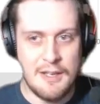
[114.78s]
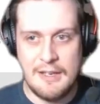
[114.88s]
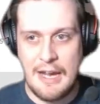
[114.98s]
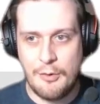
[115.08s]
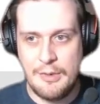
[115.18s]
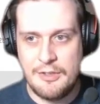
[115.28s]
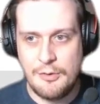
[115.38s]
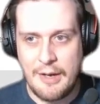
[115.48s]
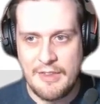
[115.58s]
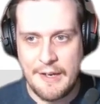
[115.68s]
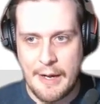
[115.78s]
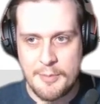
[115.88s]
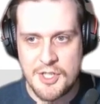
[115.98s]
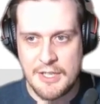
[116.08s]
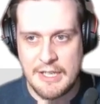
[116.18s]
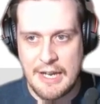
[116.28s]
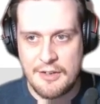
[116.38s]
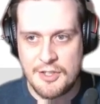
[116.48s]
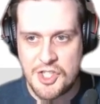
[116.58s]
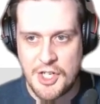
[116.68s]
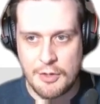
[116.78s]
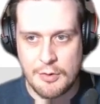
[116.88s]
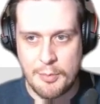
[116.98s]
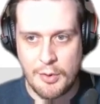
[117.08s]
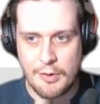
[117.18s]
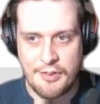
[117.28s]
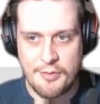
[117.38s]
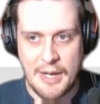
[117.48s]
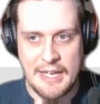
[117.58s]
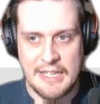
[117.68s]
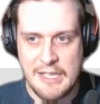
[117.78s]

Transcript: Now, we do have the option again to share reports by